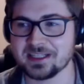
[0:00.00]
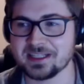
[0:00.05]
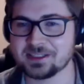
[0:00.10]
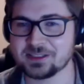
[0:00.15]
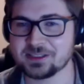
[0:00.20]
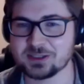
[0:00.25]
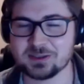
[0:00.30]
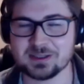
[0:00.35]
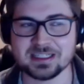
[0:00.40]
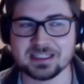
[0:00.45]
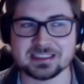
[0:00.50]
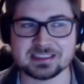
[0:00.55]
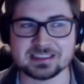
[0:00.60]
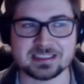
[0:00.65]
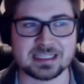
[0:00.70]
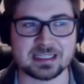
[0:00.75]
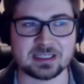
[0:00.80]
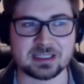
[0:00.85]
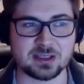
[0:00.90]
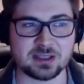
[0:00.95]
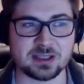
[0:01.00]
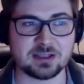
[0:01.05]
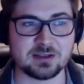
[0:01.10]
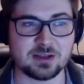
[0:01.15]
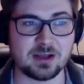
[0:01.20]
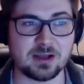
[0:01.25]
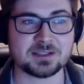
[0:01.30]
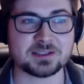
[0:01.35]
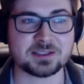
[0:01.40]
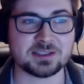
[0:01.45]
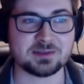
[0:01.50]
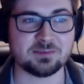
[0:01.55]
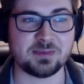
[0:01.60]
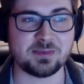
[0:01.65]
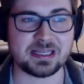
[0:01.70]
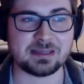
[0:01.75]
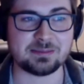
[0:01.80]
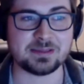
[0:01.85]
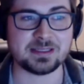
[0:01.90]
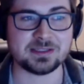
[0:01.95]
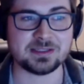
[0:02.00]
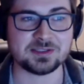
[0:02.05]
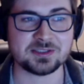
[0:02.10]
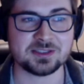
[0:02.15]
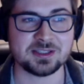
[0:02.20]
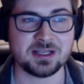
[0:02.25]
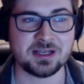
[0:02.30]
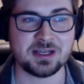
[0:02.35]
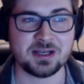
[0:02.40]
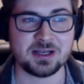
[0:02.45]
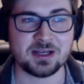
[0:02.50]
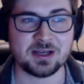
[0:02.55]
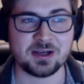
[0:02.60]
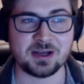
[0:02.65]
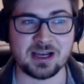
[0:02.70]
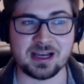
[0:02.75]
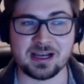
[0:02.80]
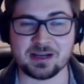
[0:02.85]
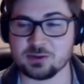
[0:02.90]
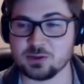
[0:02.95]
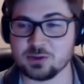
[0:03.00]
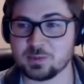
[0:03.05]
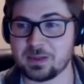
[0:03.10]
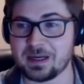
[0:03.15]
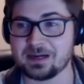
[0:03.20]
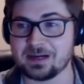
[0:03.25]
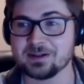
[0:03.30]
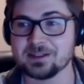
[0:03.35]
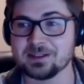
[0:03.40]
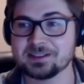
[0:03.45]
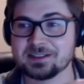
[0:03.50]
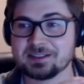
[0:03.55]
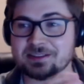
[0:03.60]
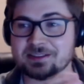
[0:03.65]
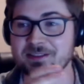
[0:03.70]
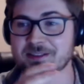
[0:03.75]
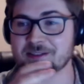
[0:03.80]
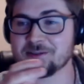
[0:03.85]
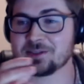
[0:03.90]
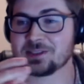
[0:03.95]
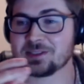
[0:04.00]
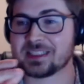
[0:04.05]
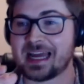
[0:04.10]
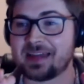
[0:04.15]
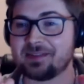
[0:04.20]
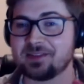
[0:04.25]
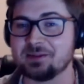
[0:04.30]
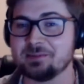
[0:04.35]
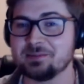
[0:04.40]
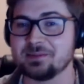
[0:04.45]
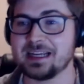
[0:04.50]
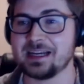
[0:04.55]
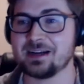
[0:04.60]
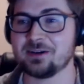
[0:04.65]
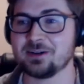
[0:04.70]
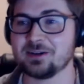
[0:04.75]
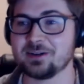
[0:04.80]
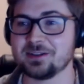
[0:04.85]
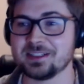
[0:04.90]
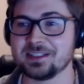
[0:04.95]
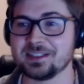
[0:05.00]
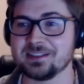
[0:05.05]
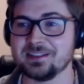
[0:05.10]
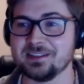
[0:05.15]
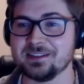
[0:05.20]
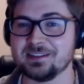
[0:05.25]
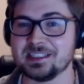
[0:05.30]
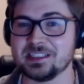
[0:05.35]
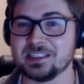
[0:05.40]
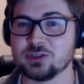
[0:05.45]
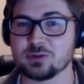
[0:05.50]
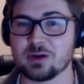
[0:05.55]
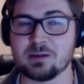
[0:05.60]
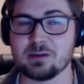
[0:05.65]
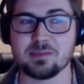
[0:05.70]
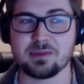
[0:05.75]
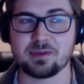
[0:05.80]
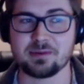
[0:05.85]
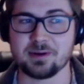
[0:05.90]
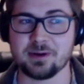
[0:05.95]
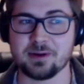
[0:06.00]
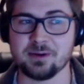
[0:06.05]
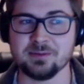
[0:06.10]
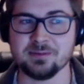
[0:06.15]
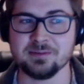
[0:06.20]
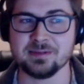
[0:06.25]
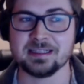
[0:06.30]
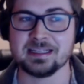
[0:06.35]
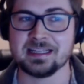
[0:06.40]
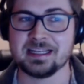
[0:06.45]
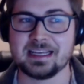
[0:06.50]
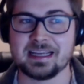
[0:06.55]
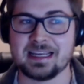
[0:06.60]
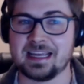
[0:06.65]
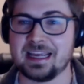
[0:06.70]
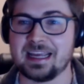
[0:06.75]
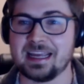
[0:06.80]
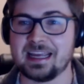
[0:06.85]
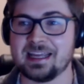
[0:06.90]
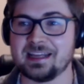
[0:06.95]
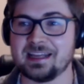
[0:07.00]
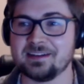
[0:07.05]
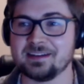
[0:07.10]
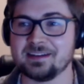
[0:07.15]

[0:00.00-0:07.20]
enjoyed is like lots of babies whose parents, sat them down on the drum throne and